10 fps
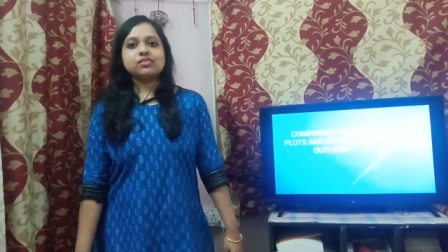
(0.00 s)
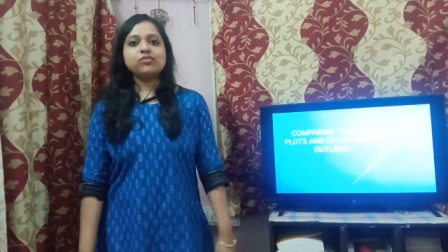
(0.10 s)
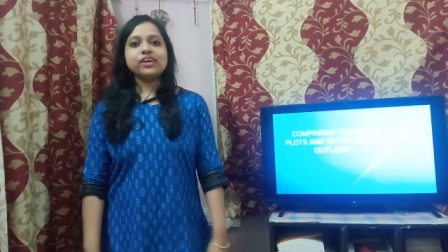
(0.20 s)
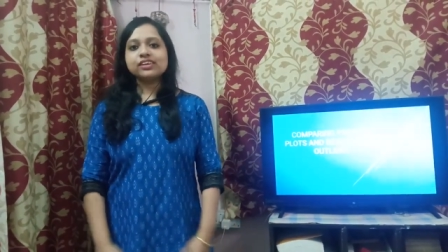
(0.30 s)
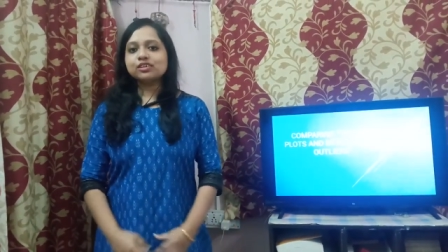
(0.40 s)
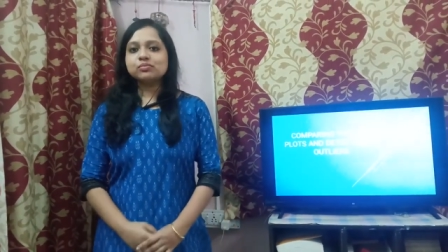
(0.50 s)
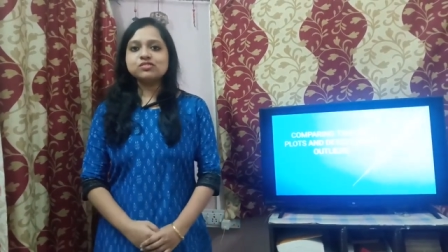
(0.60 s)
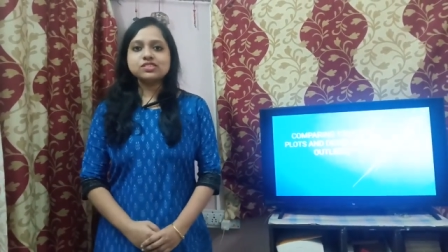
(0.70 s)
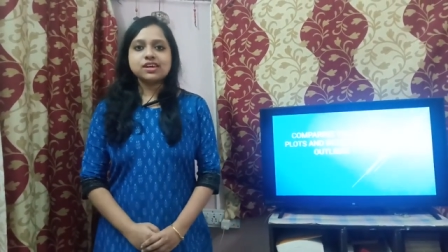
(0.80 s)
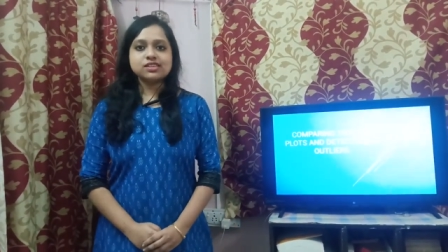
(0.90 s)
Welcome
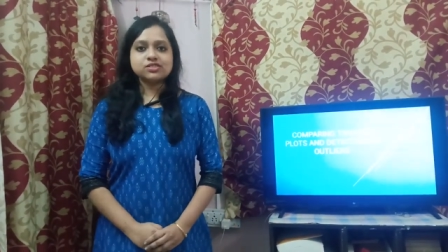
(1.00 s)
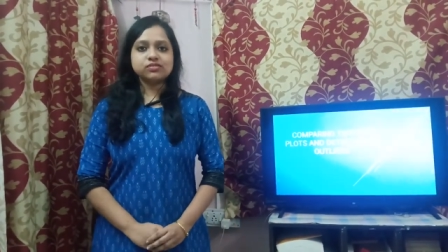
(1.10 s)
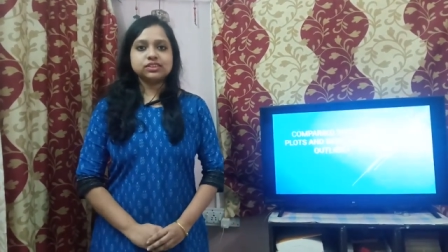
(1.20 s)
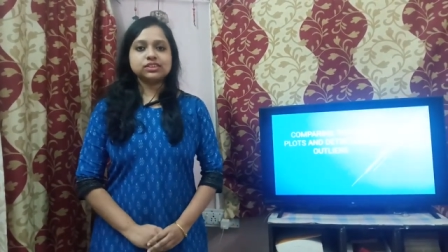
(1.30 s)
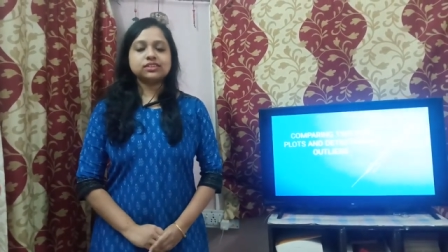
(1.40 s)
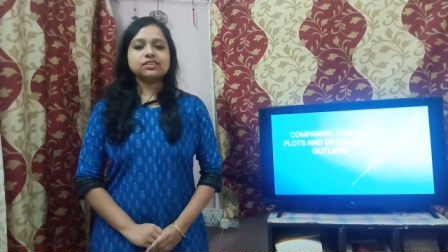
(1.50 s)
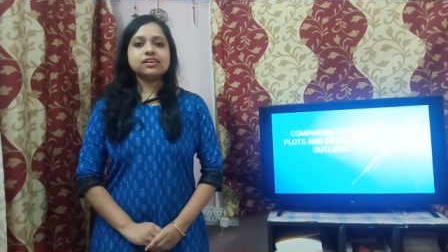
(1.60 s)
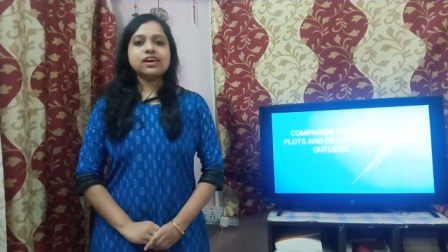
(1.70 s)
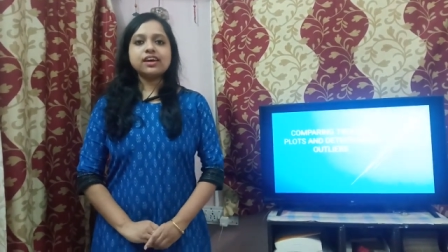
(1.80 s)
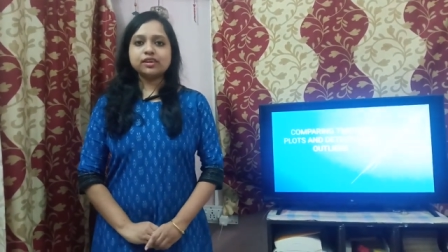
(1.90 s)
to Stats Twist.
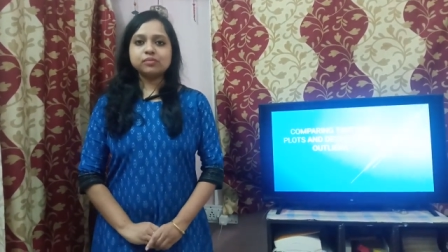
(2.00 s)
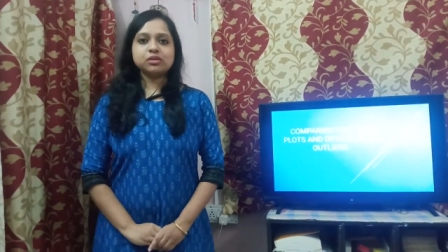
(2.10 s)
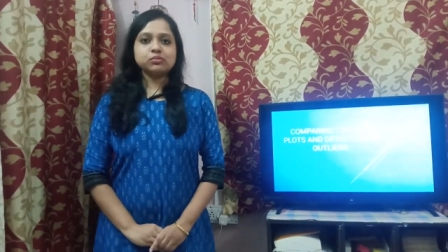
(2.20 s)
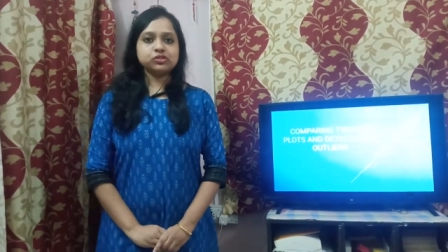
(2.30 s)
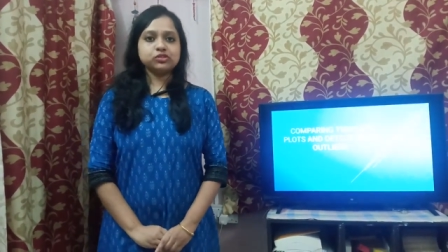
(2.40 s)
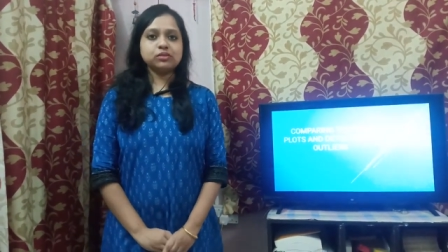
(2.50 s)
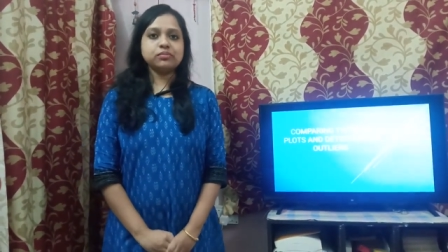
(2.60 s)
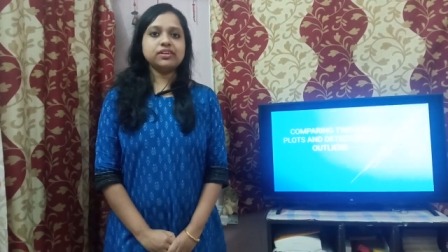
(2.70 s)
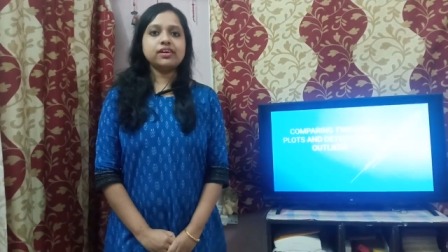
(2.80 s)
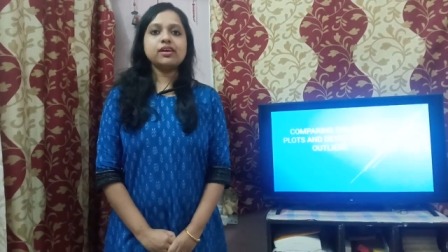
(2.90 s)
I am Devashruti
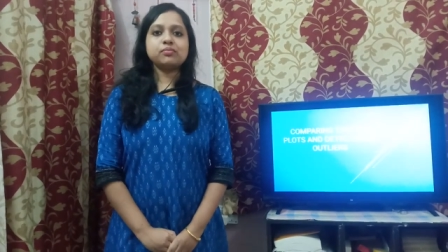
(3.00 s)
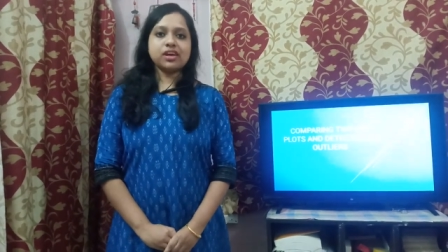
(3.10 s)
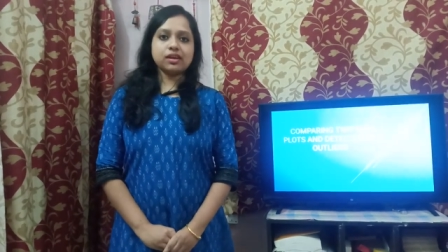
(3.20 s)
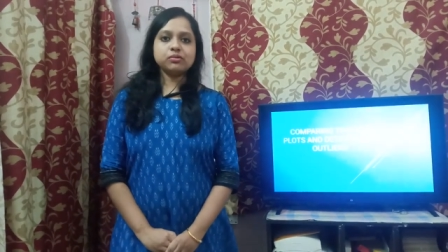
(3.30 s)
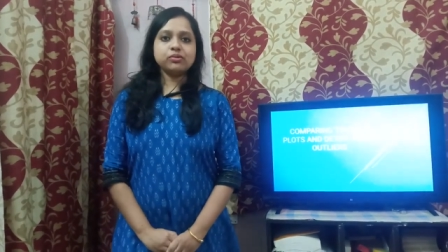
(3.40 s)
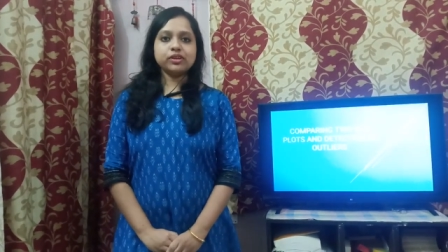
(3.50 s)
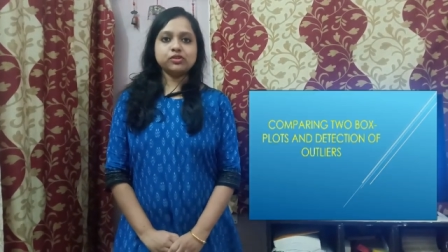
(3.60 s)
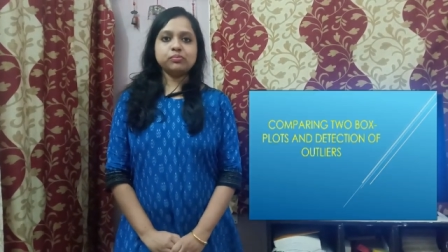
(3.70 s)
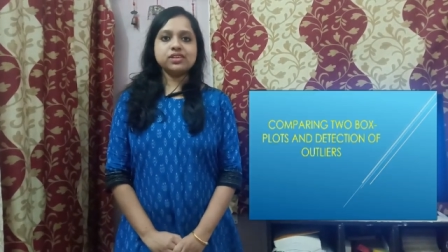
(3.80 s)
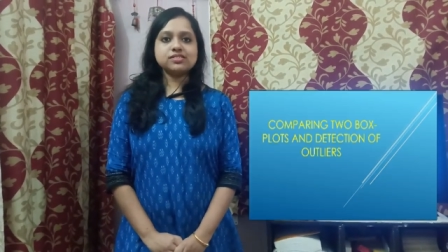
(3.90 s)
Vera and I am going
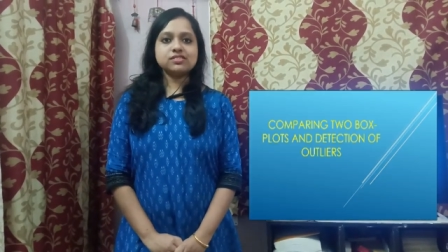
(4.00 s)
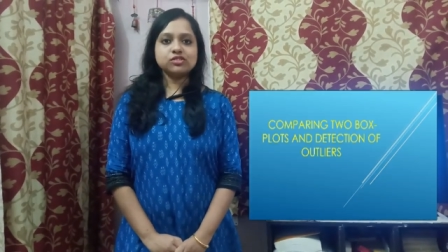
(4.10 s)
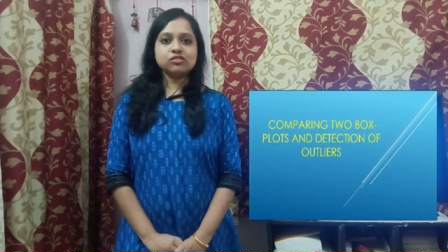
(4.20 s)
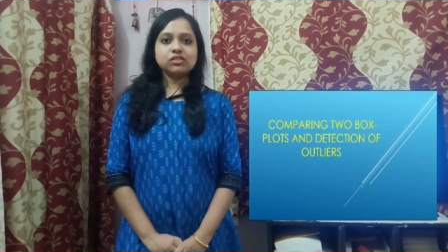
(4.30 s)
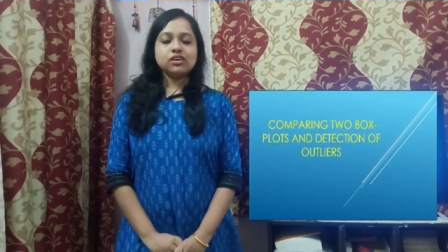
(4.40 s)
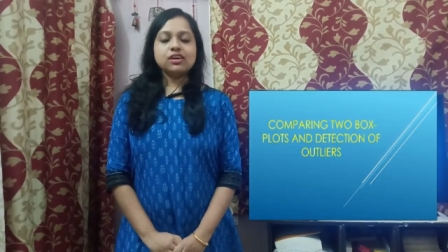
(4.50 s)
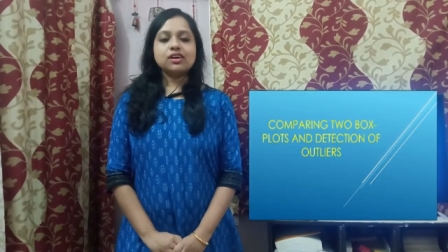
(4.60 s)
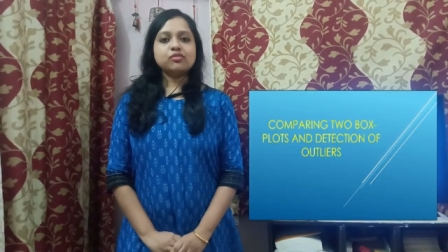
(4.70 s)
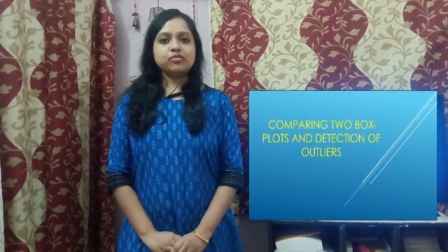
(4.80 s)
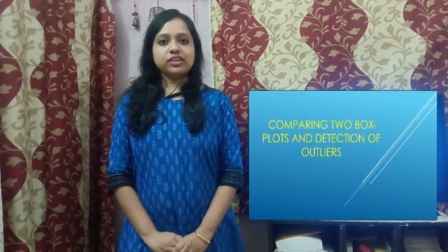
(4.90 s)
to present you
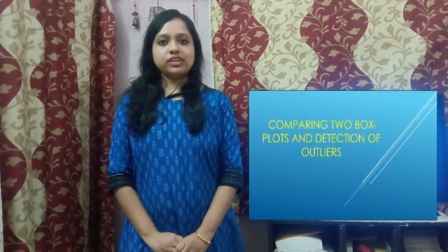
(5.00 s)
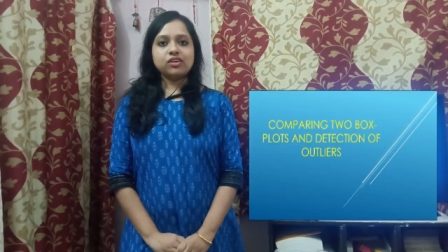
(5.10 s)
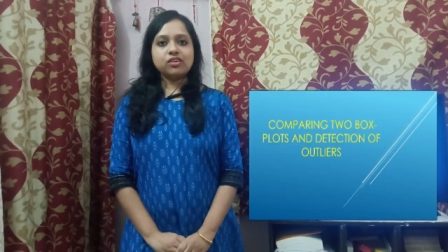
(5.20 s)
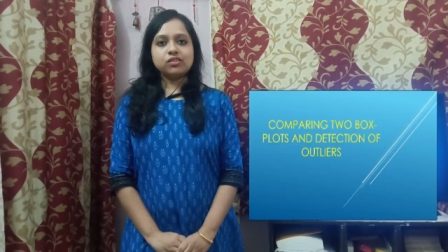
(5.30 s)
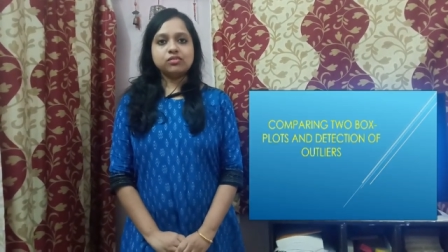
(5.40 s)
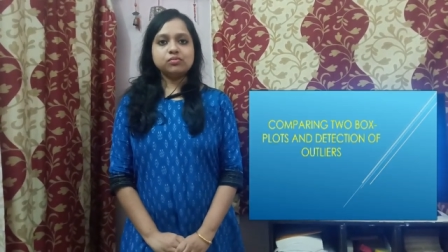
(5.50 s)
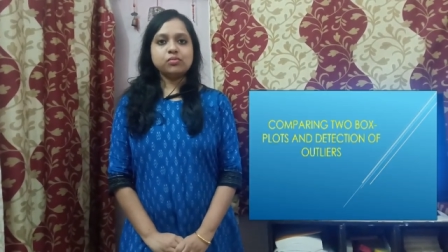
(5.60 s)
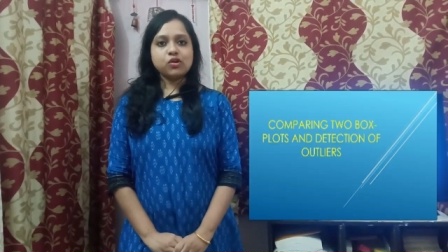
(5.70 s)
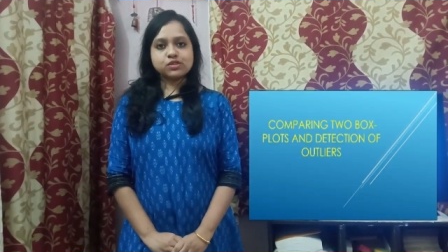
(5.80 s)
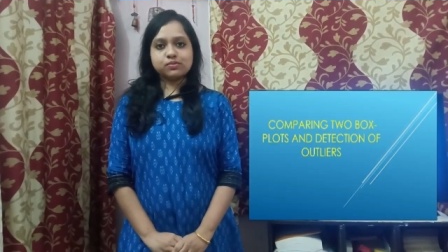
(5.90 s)
a video on
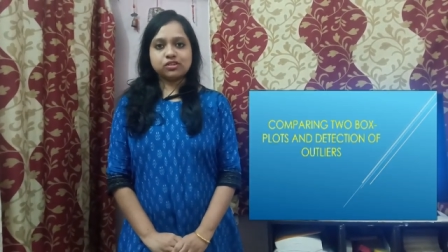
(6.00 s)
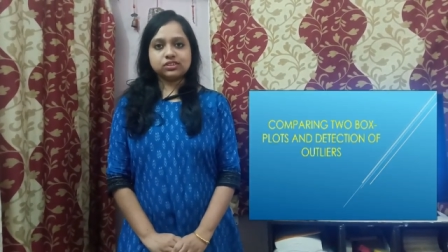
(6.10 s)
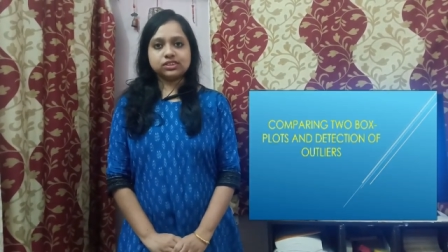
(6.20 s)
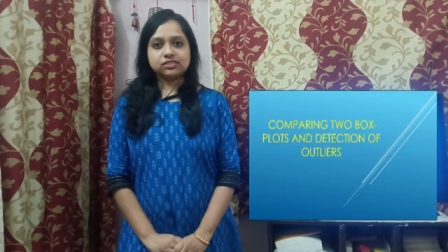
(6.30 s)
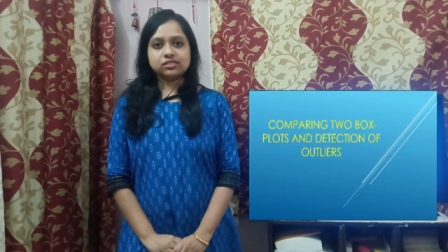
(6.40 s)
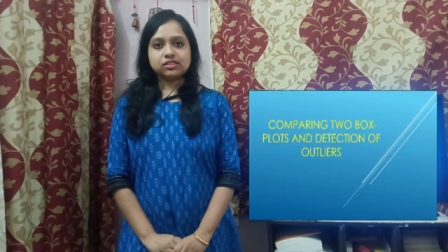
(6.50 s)
box plots.